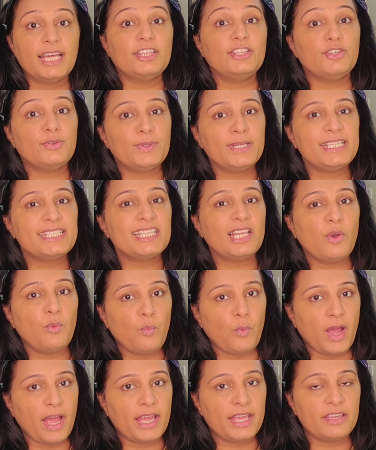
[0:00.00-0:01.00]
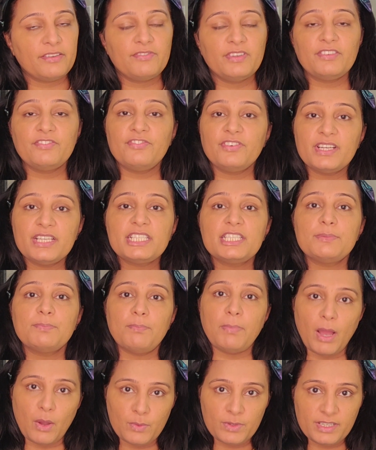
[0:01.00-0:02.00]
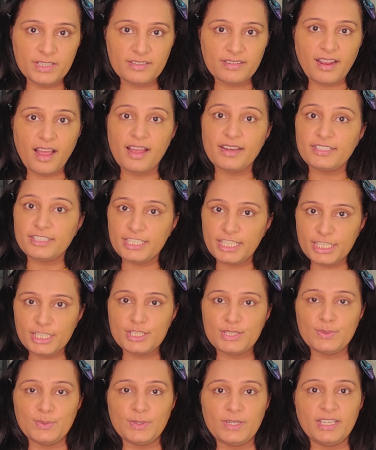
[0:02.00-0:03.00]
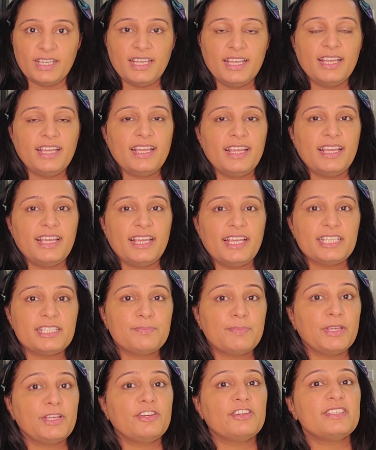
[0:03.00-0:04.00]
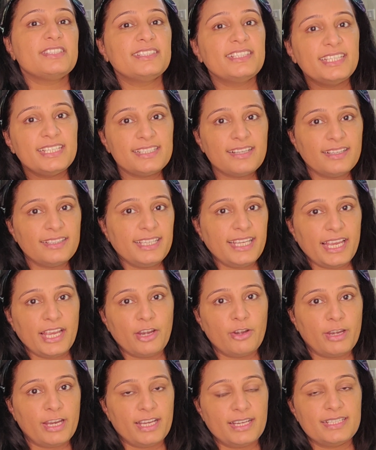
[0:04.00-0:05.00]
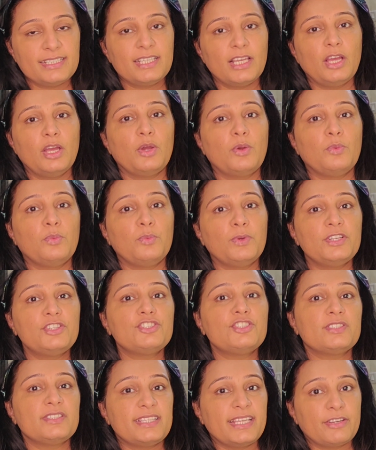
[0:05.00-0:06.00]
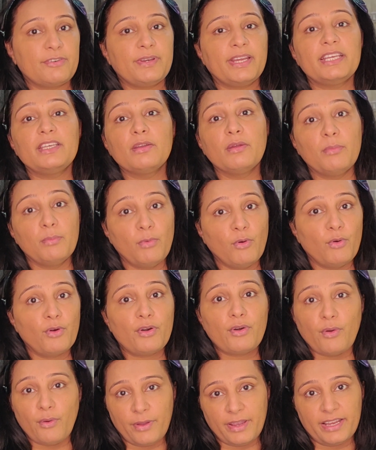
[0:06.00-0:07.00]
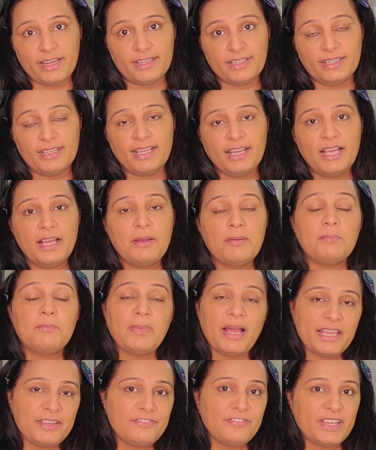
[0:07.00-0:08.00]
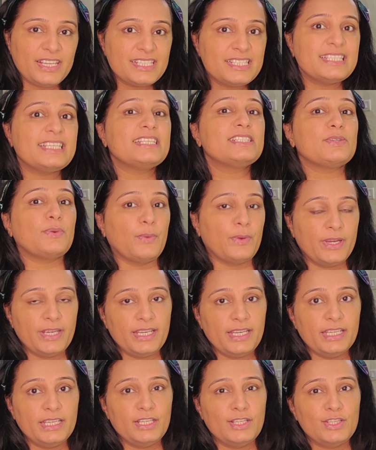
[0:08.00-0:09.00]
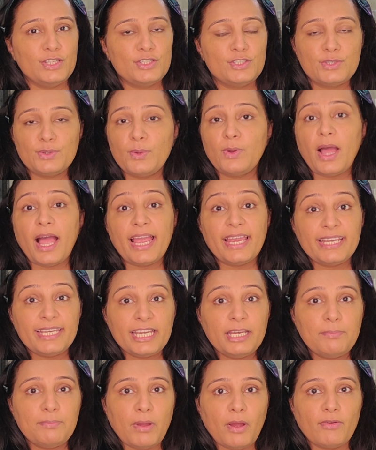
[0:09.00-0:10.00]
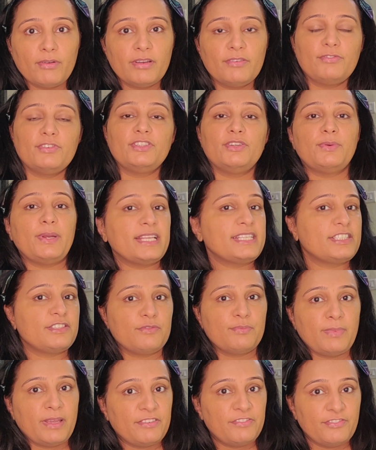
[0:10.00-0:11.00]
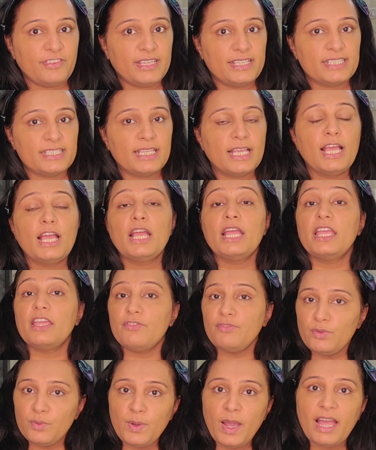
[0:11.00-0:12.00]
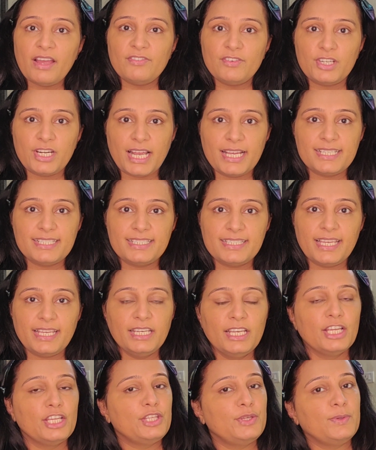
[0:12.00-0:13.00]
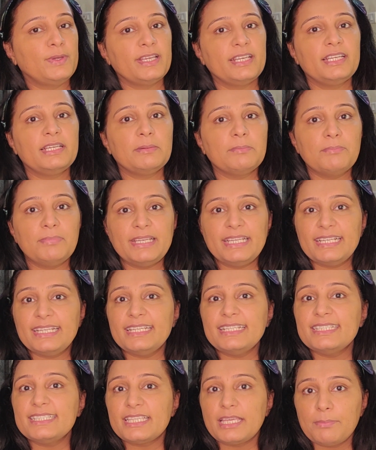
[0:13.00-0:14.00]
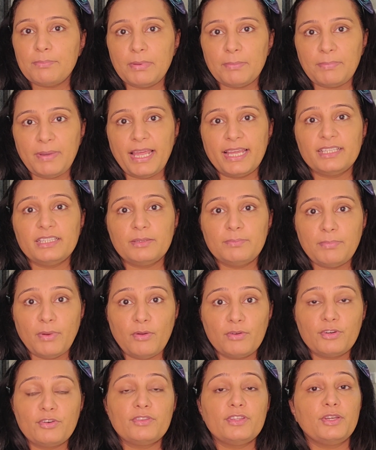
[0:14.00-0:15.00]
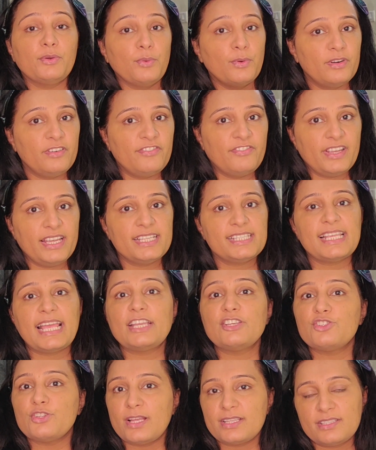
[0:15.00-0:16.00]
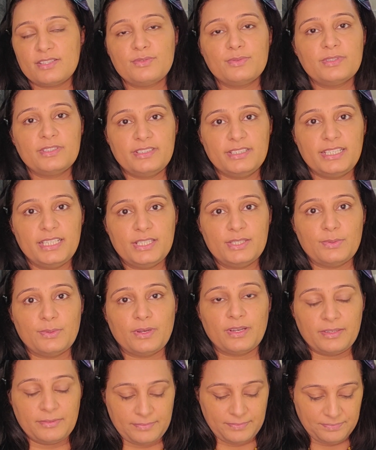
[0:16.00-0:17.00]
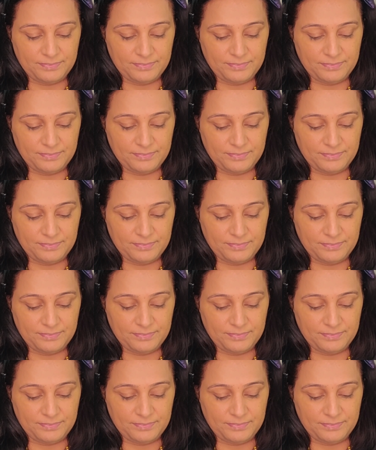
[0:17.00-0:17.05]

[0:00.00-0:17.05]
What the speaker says: The reason why we first powder our T-zone is because these are the areas which secrete more oil. My face is oily, so I need powder for the rest of my face. If you have dry skin, you can completely skip applying the powder on the whole face and just do the T-zone.